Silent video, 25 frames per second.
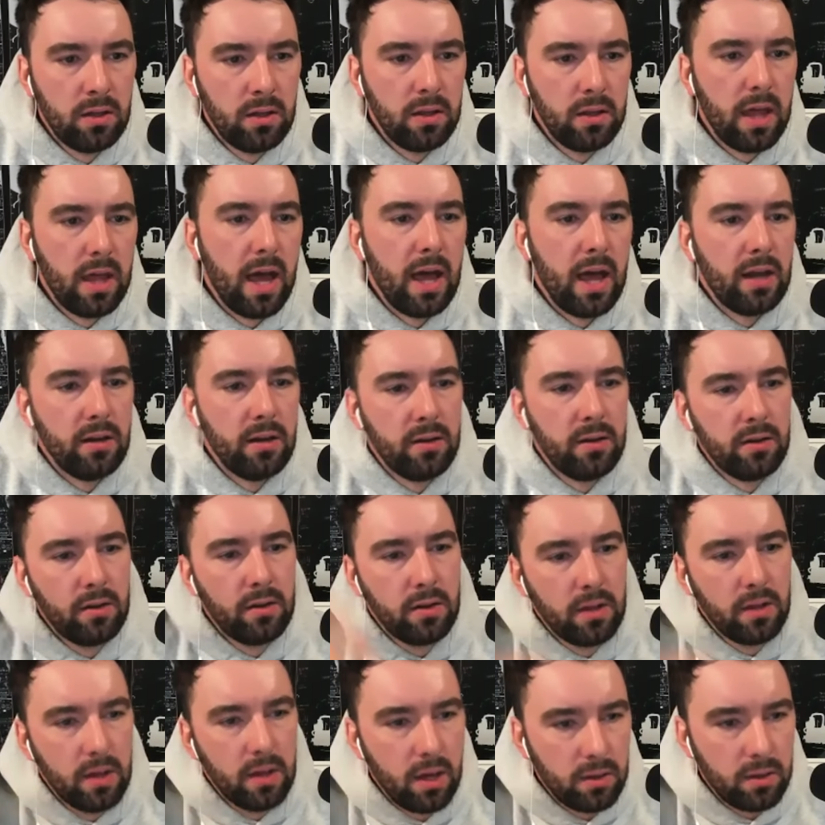than
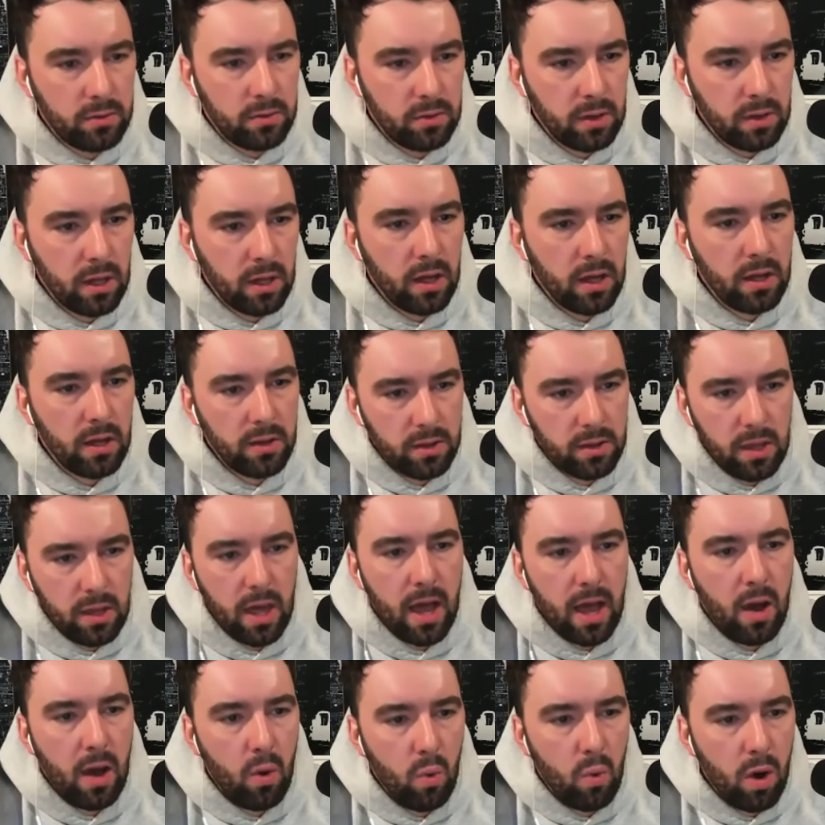uh,
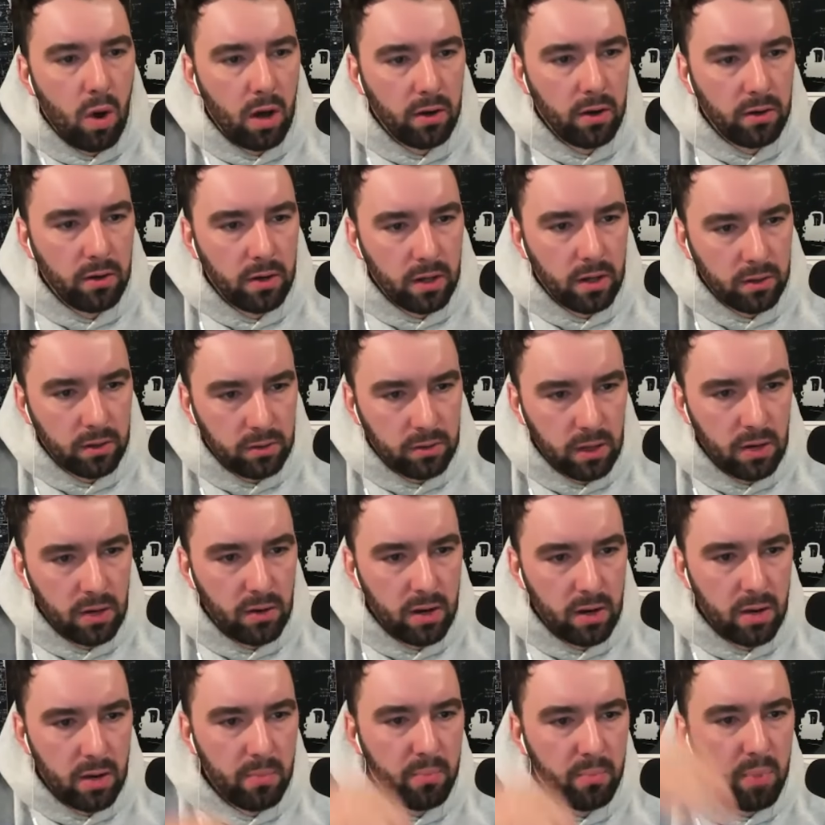L1
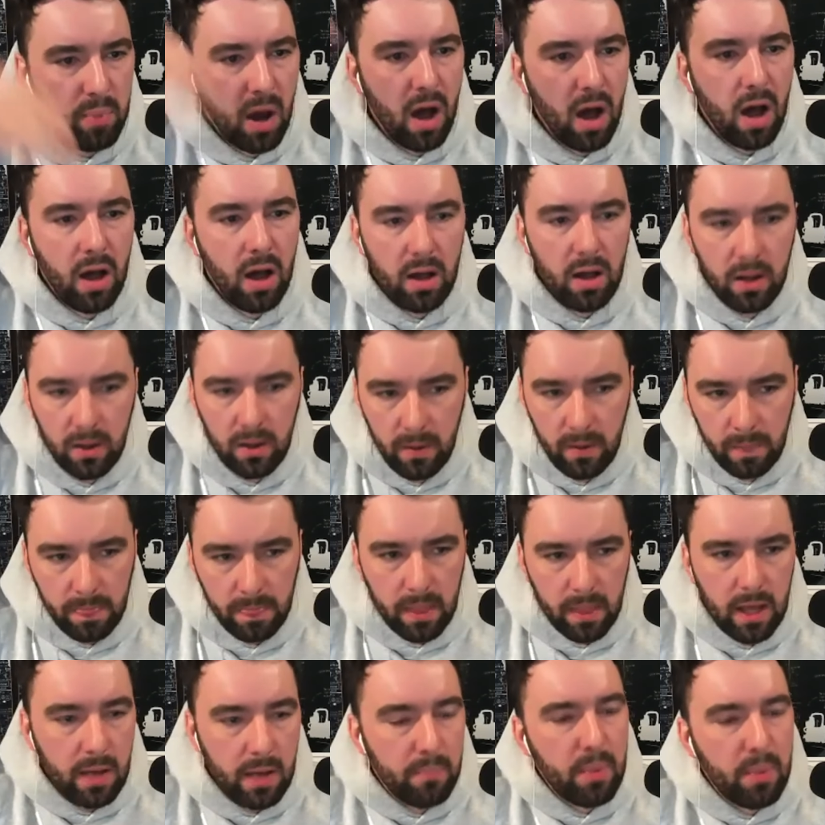Ethereum, but
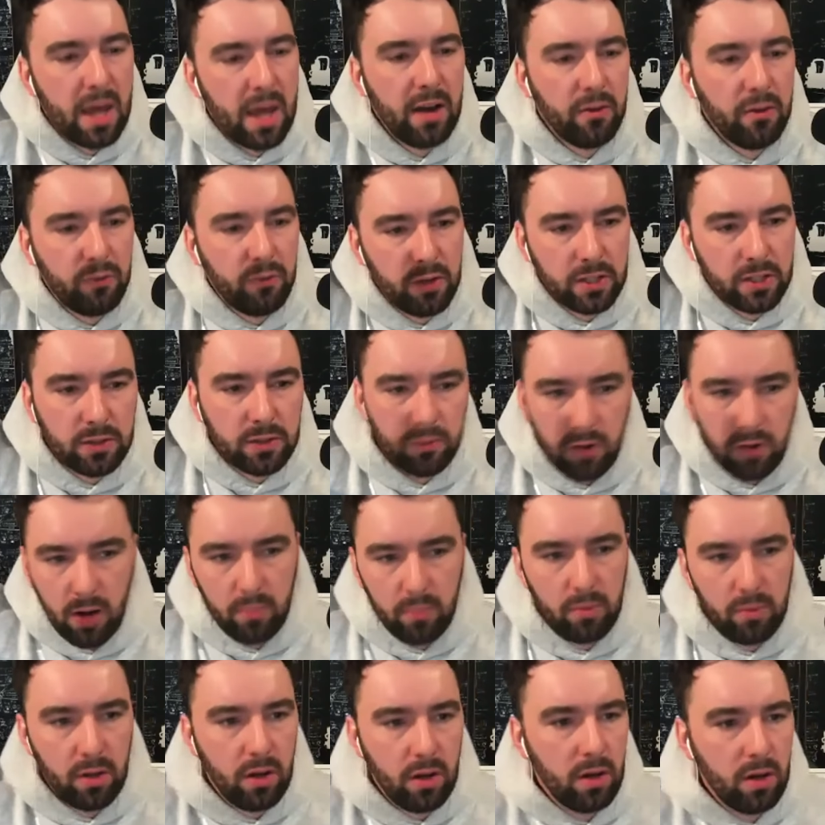it benefits
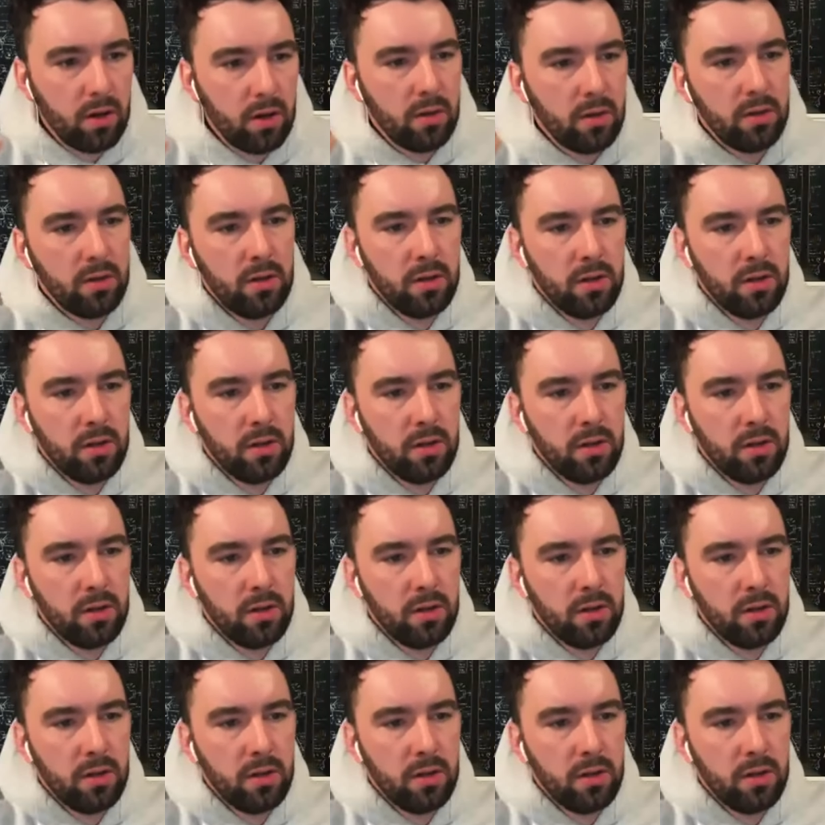from the